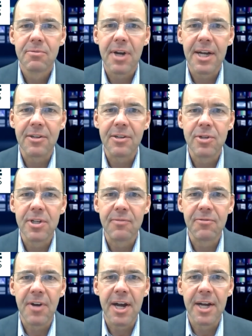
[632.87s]
Right? You can
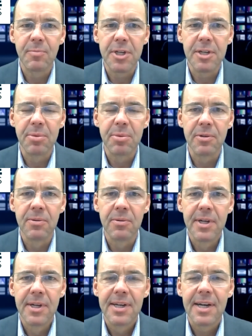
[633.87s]
find people
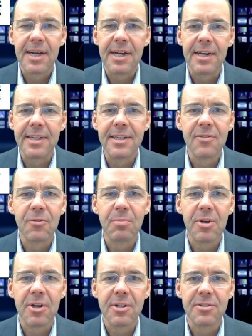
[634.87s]
in different
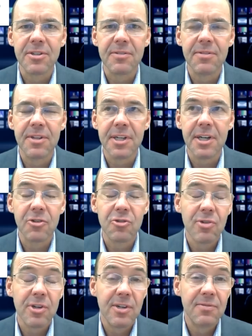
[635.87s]
parts of the
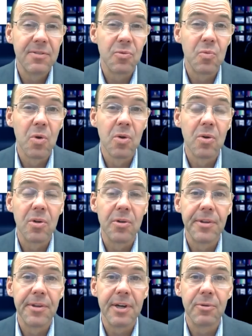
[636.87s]
country or even the world
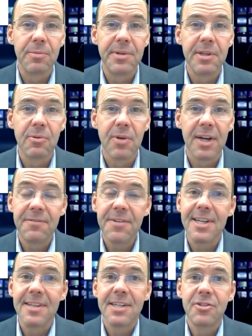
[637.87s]
that would be the right fit.
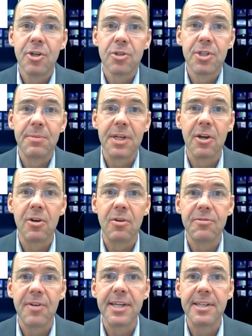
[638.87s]
And that's the ultimate goal,
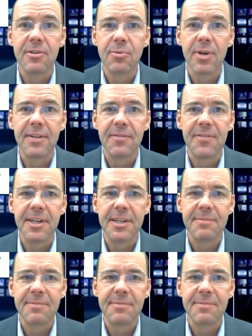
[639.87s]
finding the right fit.